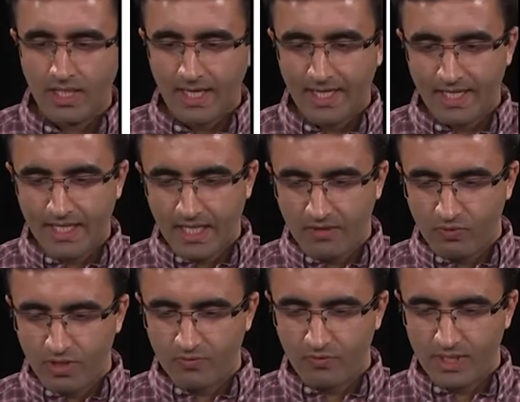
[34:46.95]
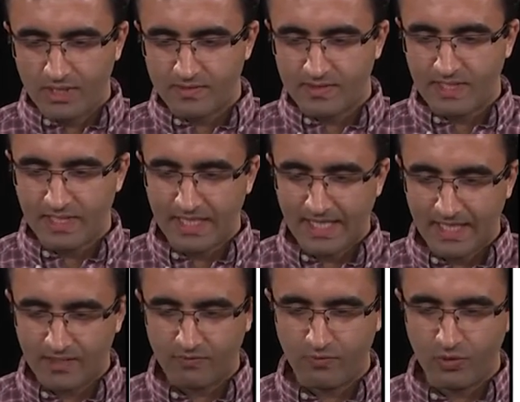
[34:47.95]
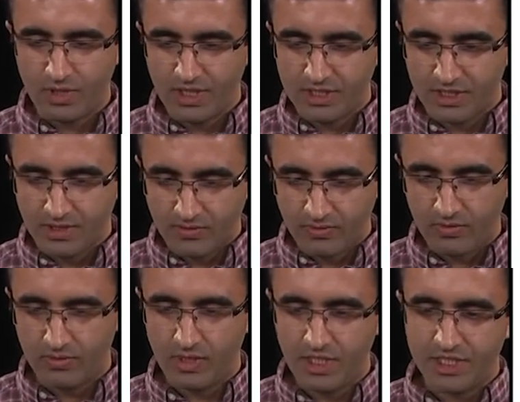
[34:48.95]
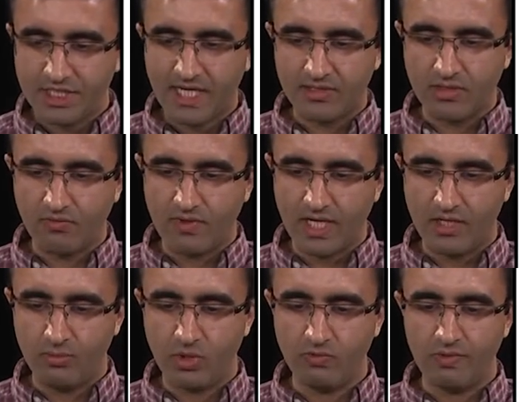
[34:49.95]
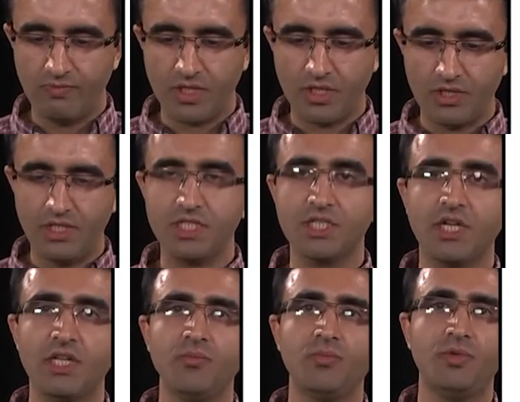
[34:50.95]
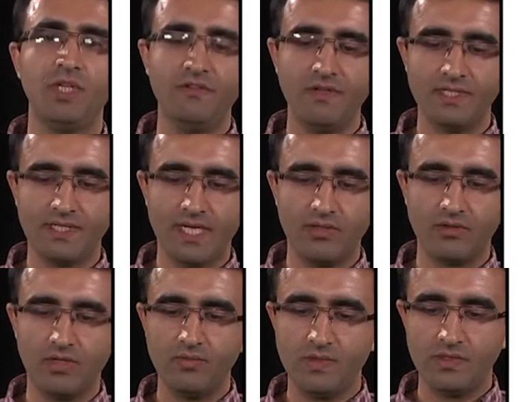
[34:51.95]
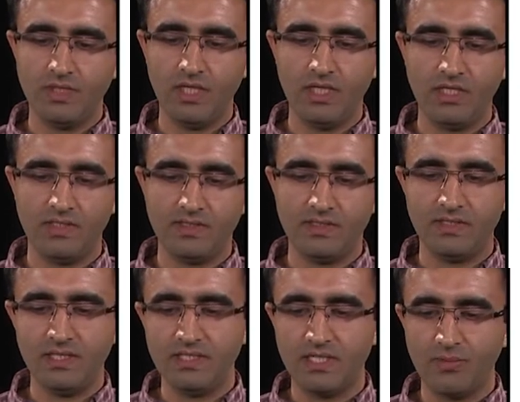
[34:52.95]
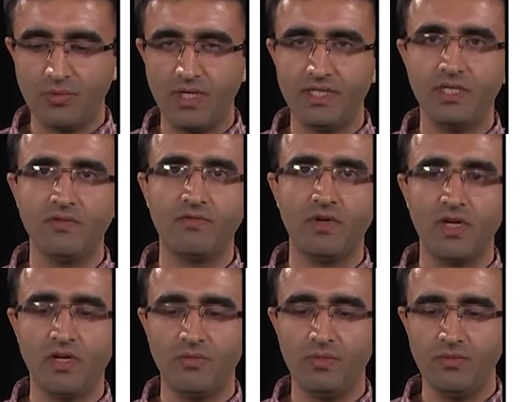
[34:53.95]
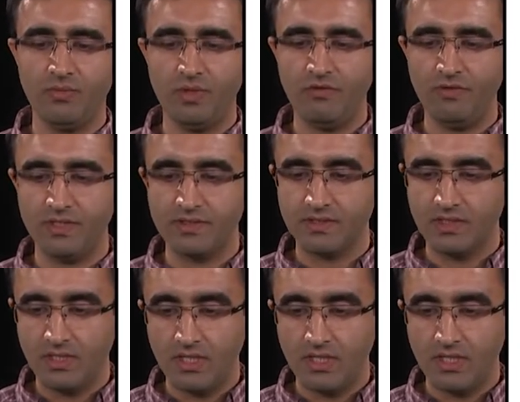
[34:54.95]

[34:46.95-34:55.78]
and again, we, are, we can see that for each, each outcome variable, when we condition on previous outcomes, it is d-separated from the previous,